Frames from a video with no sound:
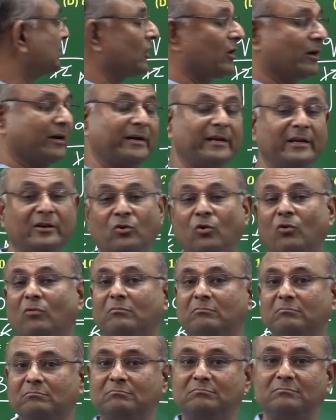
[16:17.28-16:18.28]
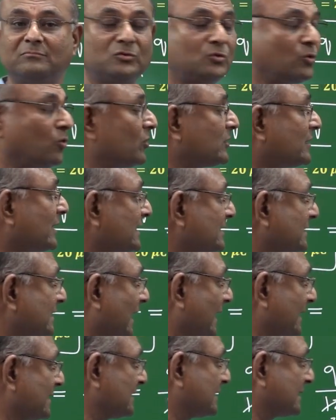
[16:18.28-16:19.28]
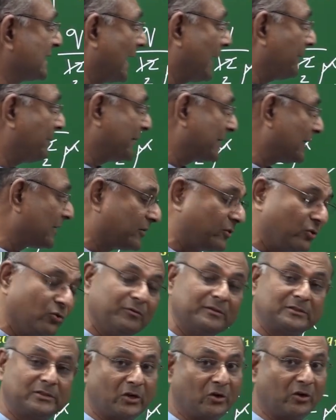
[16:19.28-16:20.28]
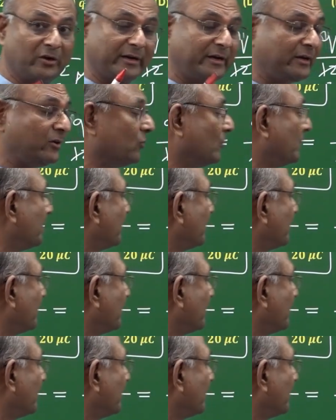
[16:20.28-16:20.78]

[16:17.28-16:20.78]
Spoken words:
I already know. Total charge is capital Q, which I already know.